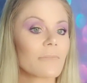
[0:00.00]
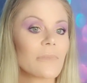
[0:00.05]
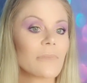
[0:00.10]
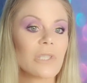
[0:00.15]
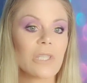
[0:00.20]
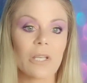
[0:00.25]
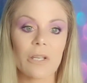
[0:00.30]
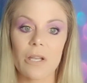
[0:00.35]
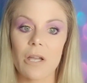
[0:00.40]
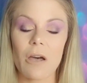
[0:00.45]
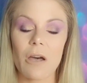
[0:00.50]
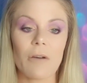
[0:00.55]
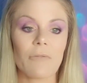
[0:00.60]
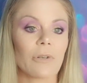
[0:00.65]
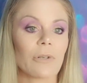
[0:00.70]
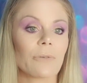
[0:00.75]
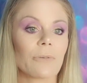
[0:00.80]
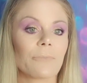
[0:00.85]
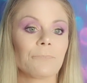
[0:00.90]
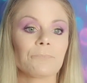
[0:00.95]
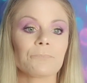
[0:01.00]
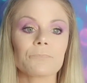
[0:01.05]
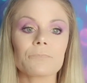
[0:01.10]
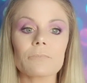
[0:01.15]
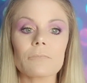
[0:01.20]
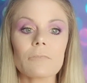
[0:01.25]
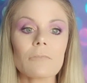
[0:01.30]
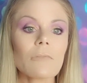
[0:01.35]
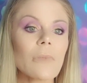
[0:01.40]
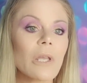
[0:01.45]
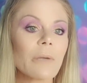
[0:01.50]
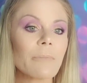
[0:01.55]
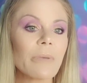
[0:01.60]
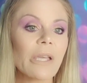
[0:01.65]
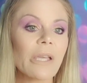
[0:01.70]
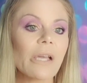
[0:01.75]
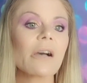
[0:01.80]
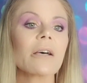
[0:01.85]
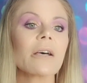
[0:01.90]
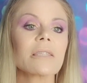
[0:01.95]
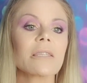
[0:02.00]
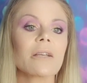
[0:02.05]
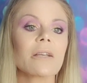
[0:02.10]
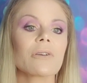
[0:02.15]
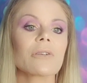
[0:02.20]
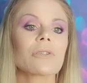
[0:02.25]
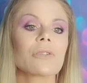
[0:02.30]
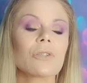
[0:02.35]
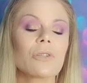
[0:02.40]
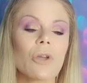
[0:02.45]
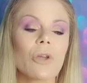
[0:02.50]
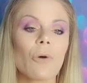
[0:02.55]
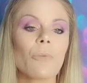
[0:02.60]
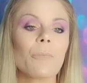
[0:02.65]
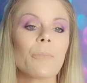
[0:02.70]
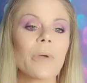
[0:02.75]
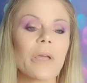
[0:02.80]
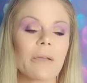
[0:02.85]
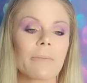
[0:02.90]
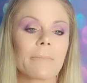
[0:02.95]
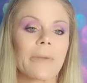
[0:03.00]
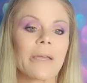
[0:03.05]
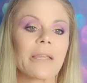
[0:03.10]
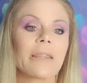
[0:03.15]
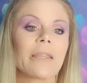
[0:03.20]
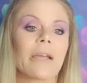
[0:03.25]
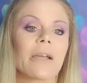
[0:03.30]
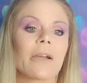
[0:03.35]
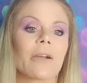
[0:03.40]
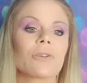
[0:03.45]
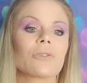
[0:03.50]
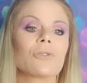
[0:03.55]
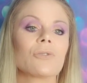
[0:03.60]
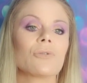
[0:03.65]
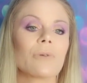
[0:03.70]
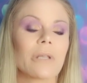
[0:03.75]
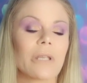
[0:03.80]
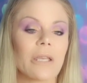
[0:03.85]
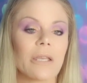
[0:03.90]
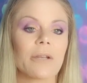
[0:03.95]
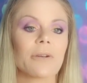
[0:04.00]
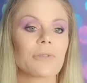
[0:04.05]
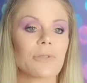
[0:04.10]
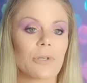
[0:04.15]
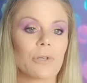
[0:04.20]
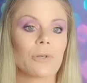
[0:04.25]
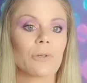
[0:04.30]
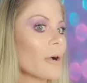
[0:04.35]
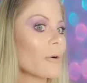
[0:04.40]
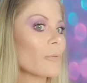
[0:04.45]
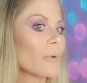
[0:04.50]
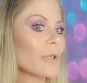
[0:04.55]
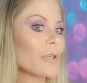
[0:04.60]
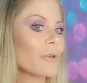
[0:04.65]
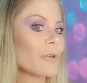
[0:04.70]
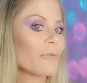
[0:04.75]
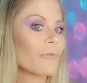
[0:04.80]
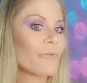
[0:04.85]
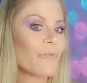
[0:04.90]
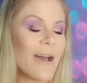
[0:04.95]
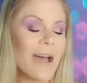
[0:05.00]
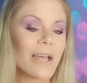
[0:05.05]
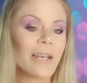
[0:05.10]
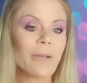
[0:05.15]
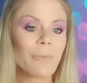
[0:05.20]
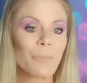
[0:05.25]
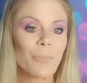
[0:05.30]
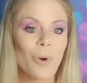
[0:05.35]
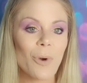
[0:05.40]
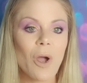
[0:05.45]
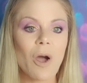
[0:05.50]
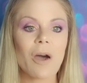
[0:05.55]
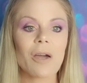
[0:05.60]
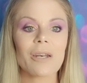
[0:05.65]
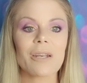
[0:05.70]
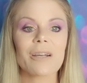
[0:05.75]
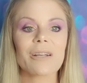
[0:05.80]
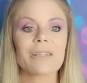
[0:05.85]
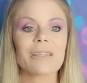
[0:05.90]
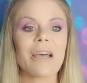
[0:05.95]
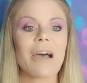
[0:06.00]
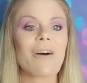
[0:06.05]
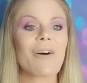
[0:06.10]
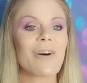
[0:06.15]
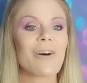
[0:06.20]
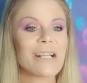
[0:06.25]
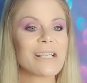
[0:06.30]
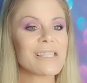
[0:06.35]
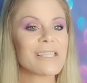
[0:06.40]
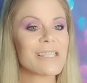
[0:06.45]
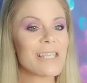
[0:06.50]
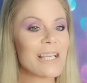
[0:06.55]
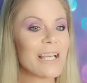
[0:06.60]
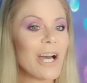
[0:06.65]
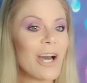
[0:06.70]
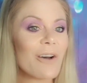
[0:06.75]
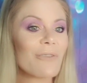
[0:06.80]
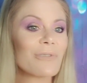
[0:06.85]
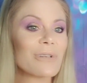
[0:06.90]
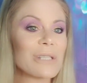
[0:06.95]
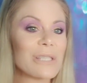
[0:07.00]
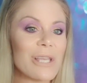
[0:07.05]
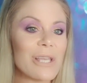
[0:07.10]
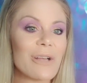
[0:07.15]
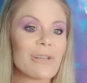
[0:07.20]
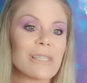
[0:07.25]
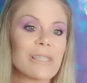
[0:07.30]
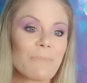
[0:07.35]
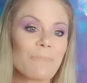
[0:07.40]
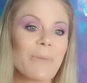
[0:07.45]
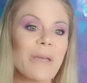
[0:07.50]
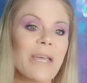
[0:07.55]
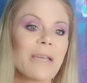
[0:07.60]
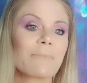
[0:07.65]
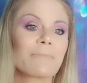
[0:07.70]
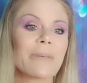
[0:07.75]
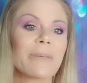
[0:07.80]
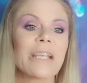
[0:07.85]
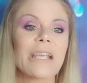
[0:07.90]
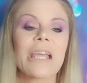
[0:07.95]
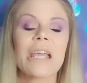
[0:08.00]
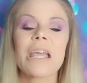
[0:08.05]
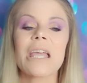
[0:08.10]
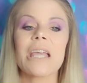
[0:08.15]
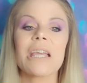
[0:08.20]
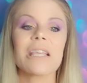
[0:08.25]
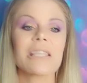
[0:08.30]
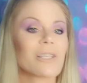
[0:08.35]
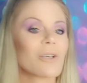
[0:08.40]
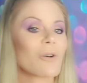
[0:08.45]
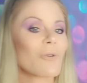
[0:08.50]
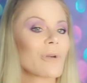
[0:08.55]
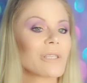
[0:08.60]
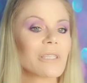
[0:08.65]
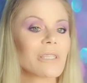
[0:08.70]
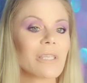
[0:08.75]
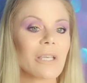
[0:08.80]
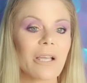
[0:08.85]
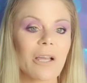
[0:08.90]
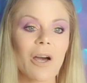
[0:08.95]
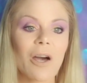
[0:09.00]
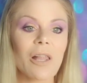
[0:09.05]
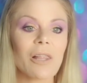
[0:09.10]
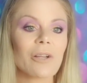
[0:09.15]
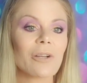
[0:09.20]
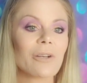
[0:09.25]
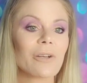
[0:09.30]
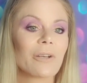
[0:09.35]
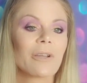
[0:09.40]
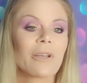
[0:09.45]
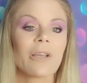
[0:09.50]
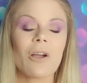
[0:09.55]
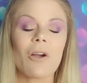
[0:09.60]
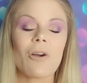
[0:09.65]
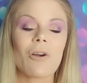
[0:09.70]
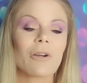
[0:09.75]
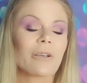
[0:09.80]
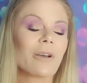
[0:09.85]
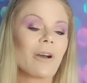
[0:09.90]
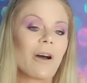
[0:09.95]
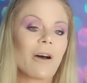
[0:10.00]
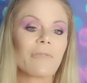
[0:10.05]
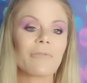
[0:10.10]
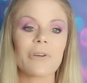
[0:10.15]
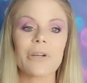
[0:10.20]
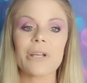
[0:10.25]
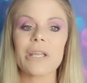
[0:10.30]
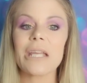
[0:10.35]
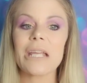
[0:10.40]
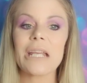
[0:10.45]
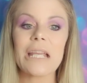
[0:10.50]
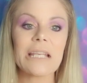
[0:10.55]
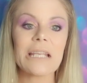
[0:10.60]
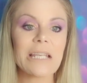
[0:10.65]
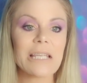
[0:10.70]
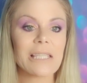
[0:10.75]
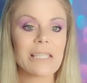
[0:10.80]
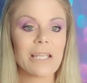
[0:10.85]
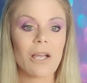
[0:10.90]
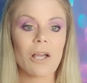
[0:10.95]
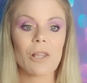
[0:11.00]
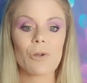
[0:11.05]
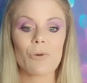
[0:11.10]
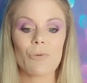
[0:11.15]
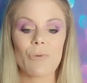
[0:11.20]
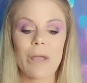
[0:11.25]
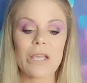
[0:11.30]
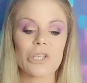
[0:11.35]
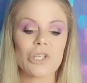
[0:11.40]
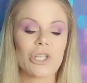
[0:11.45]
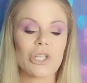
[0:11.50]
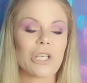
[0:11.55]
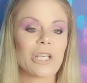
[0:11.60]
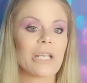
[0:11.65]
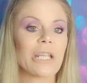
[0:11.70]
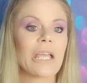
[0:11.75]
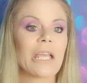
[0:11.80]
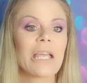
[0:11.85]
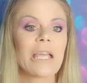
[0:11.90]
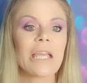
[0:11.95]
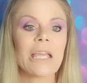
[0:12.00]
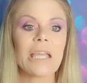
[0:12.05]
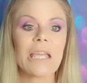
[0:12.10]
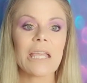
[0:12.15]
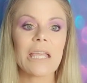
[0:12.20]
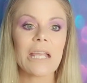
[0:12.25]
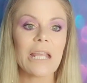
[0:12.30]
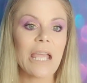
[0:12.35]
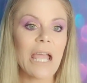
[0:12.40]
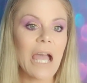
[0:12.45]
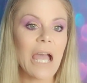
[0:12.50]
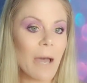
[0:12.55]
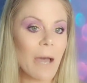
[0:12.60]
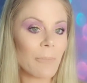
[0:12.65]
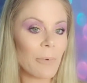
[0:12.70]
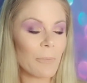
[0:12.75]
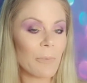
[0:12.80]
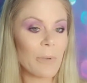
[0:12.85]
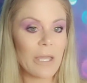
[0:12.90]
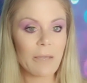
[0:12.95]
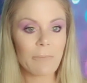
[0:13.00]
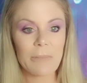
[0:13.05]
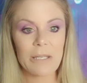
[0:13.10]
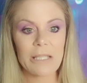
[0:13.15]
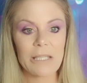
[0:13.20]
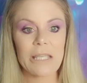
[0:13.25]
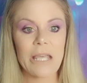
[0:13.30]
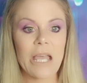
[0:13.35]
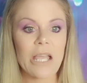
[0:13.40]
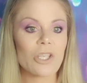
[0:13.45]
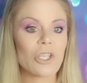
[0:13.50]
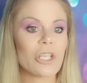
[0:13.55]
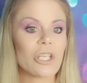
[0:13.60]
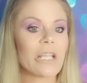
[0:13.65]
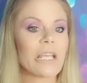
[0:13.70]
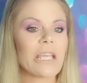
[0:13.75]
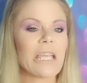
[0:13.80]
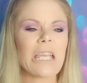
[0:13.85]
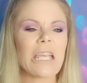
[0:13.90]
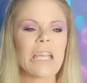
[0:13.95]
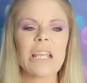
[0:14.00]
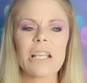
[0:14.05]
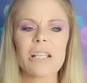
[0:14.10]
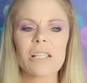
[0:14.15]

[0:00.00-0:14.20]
to cover because there is no pigment there to adhere to. When you find a product that honestly covers loss of pigment, it's going to color or cover any discoloration, any hyperpigmentation, any